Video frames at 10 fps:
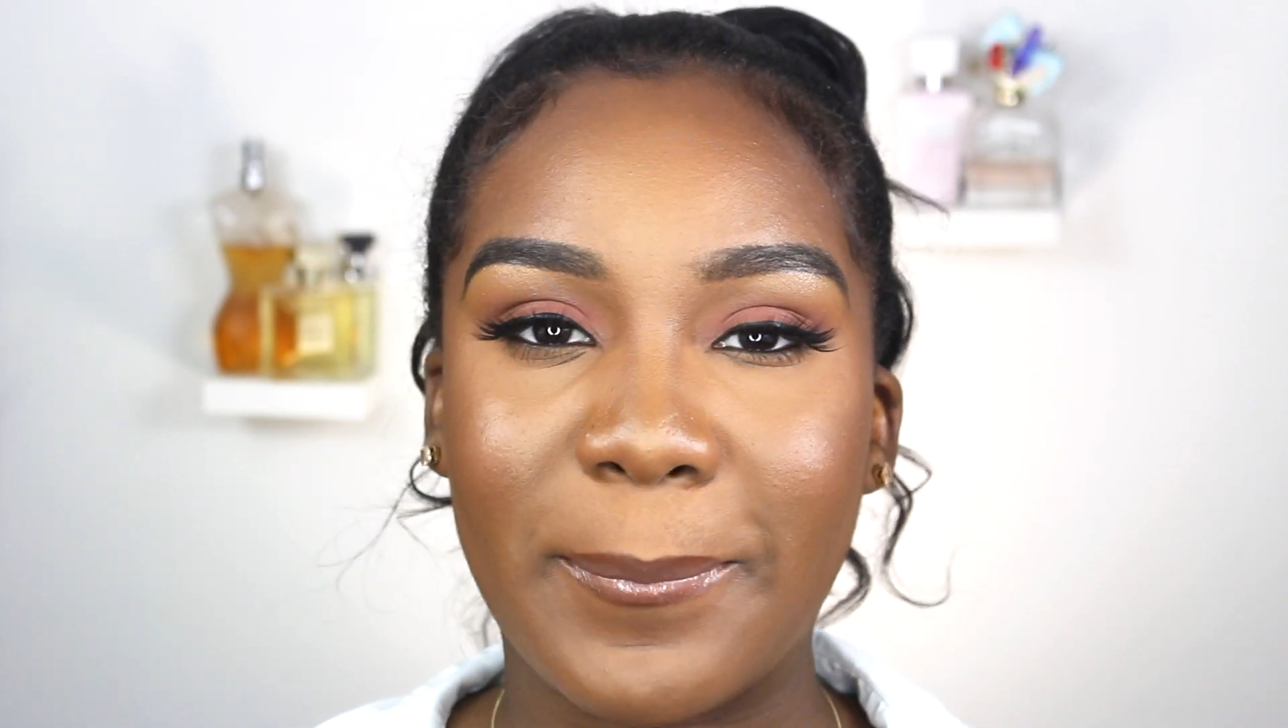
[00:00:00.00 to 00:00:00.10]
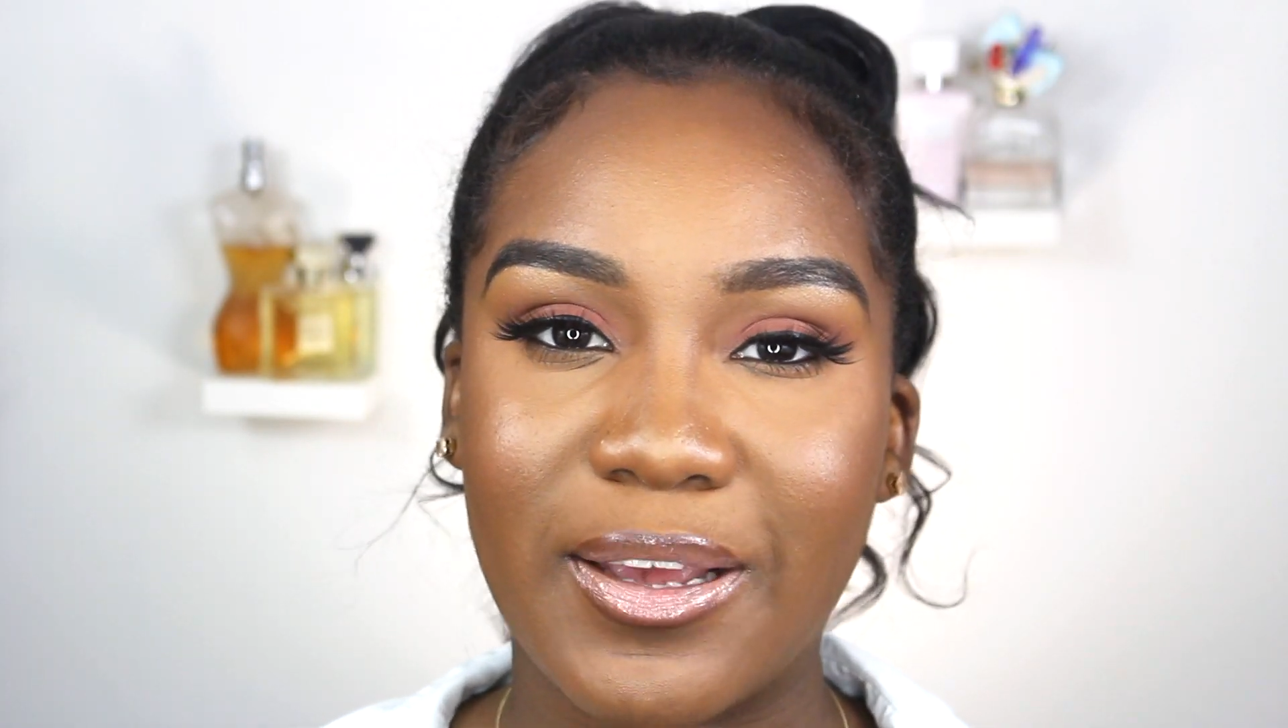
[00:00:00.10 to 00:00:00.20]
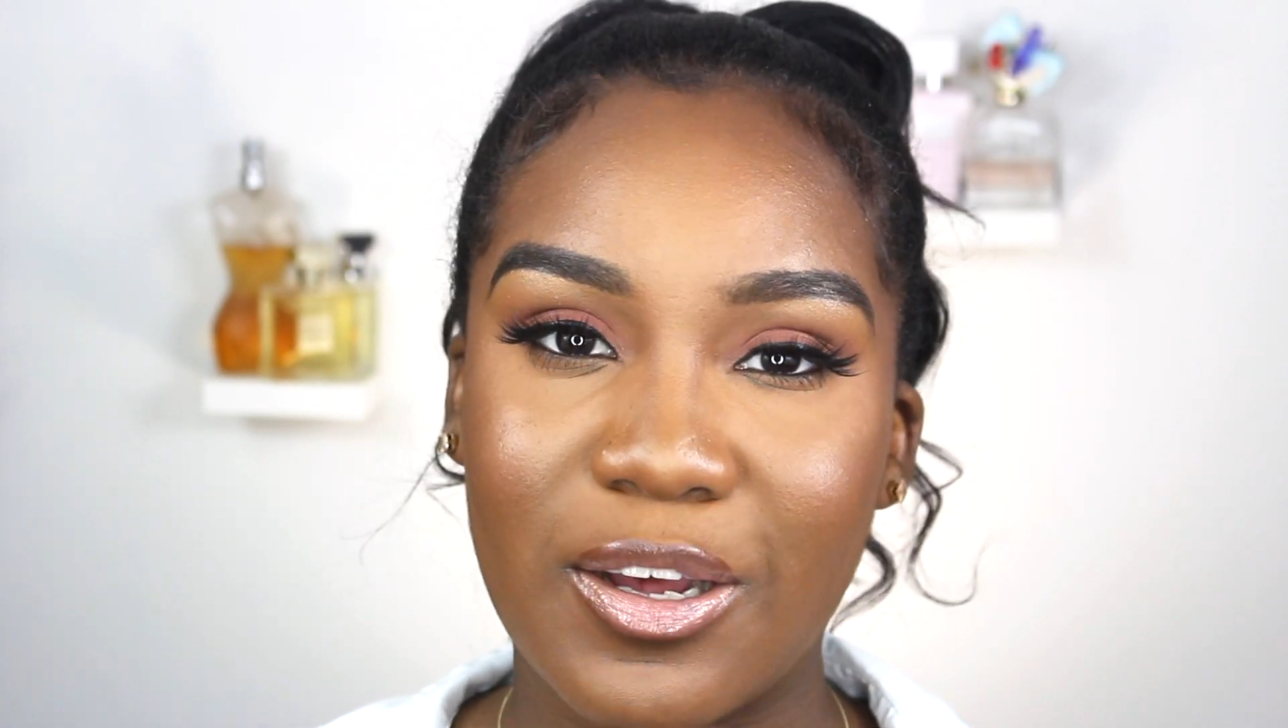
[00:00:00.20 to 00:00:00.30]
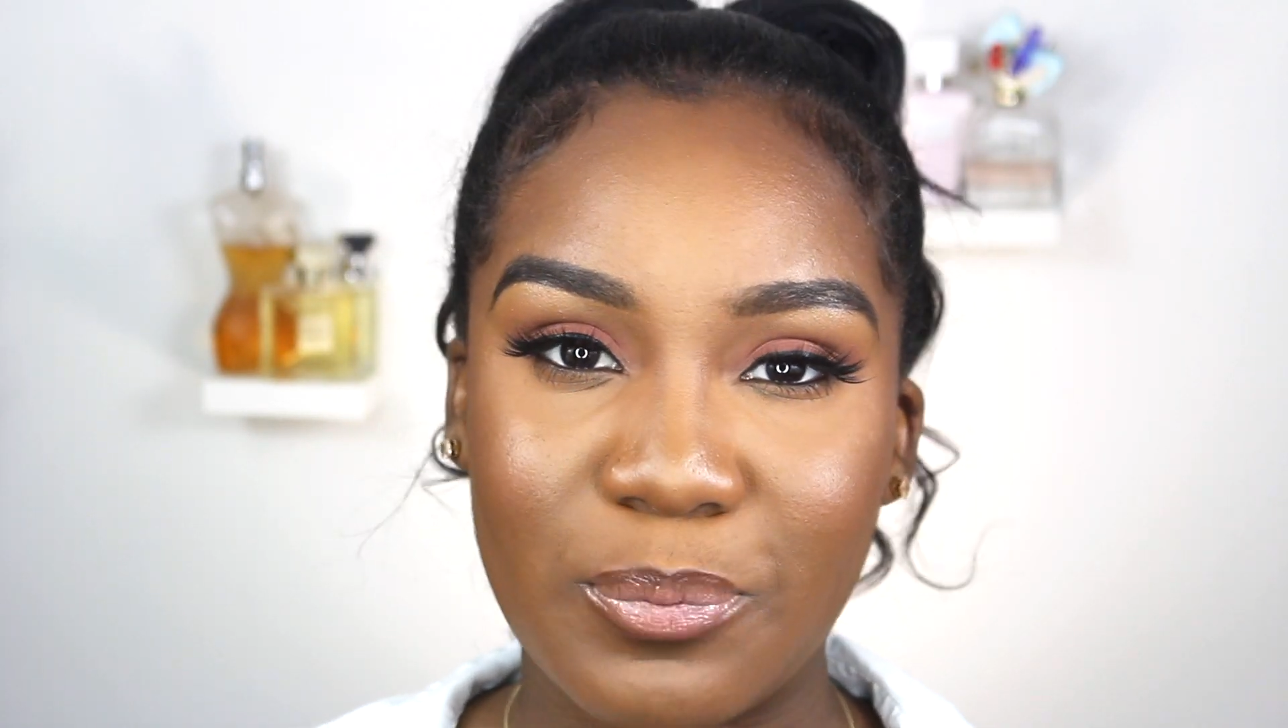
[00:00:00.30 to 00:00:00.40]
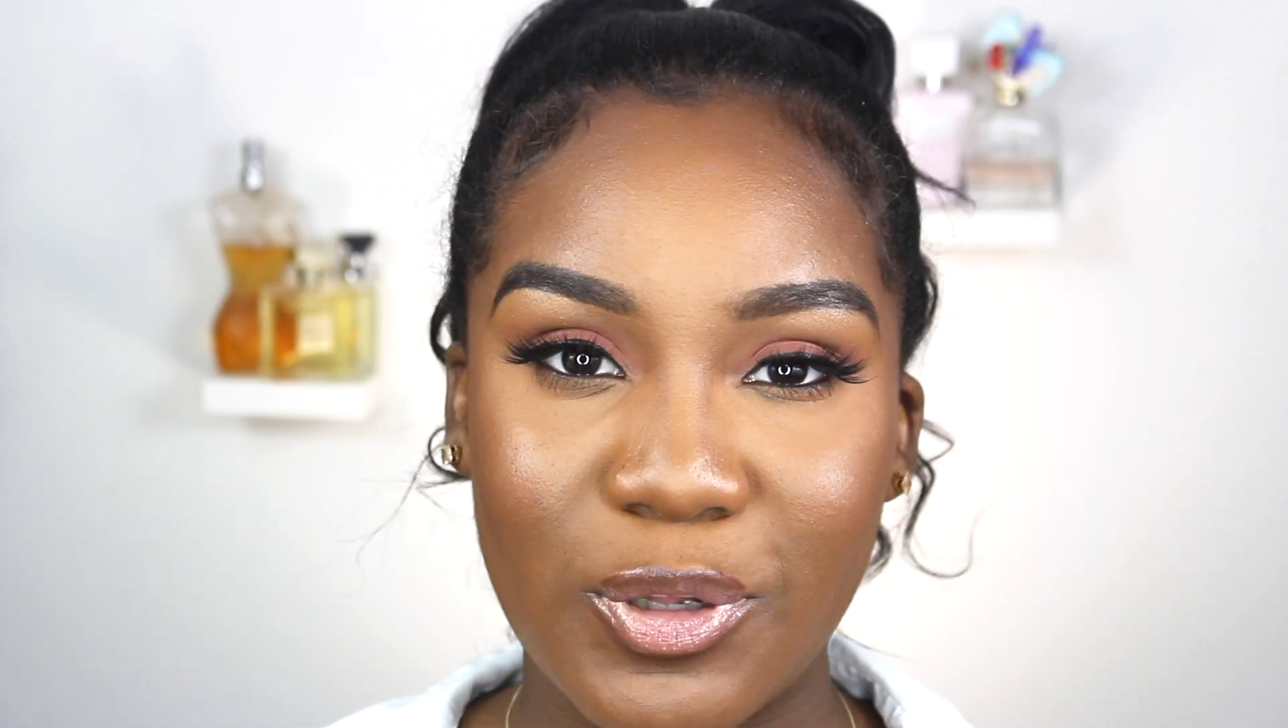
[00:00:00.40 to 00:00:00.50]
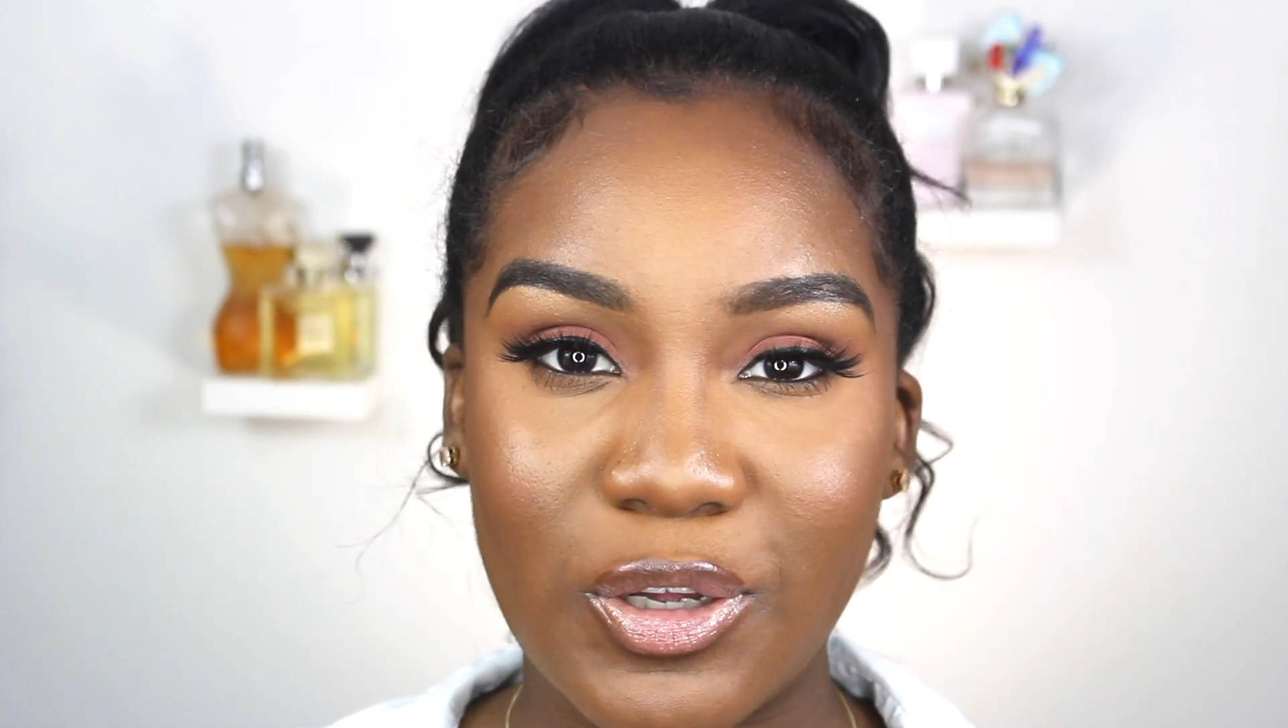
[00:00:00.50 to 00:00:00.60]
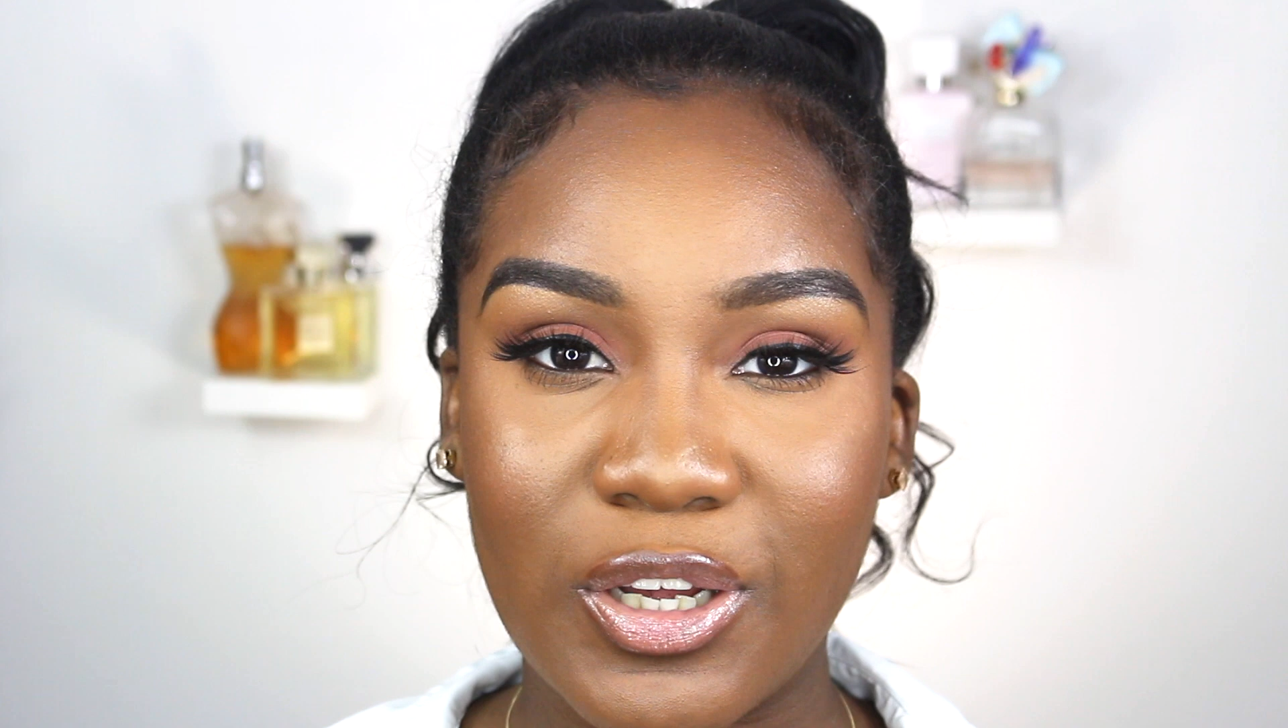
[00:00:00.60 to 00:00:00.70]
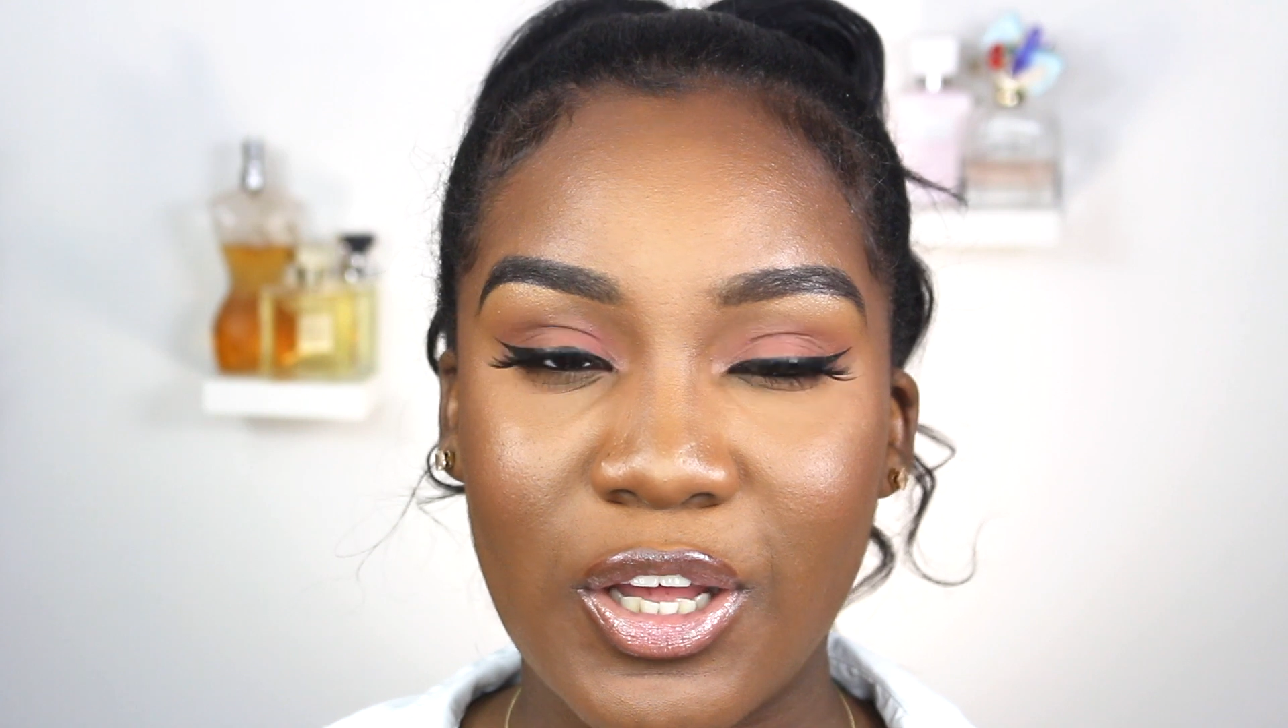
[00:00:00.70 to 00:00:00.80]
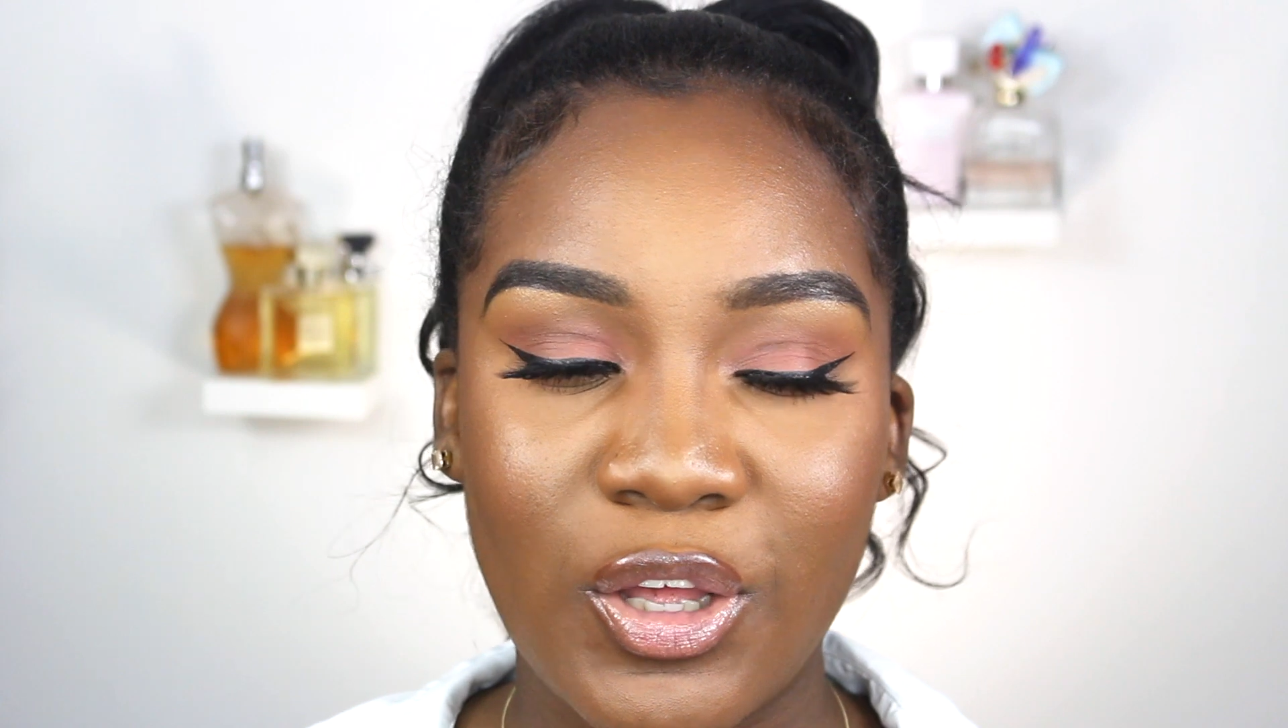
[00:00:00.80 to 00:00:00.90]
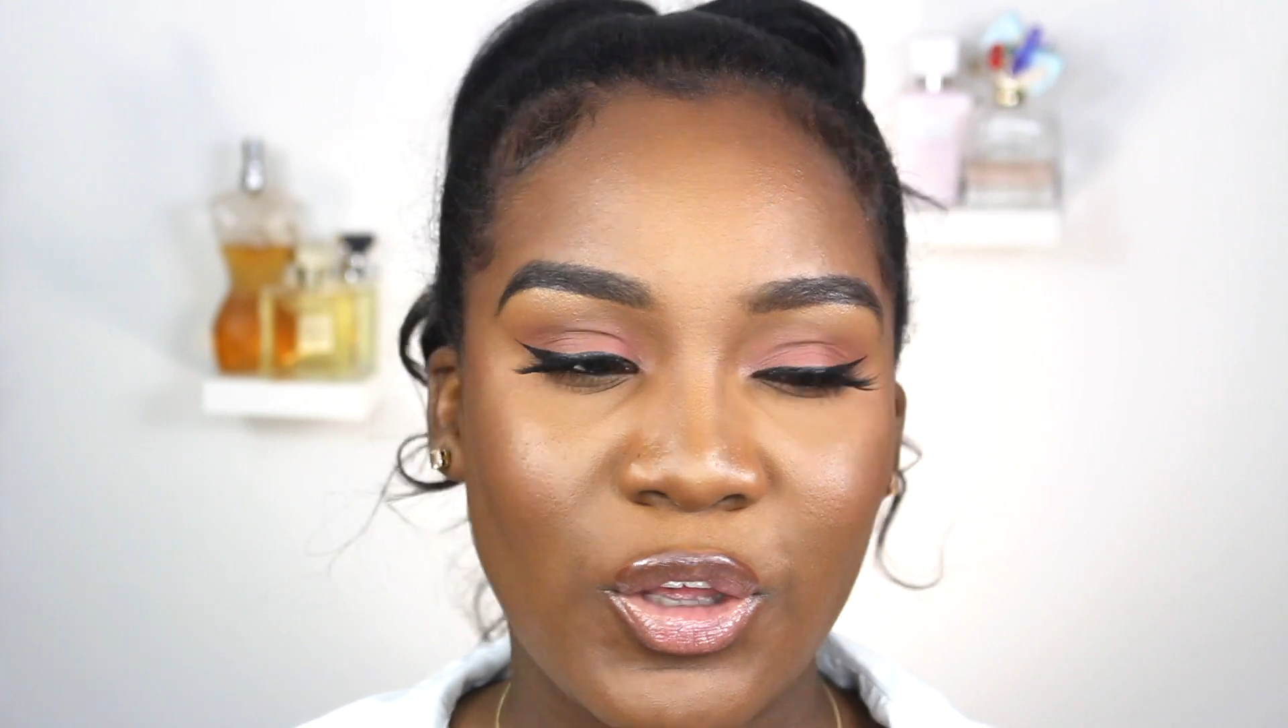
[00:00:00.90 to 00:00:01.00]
makeup look,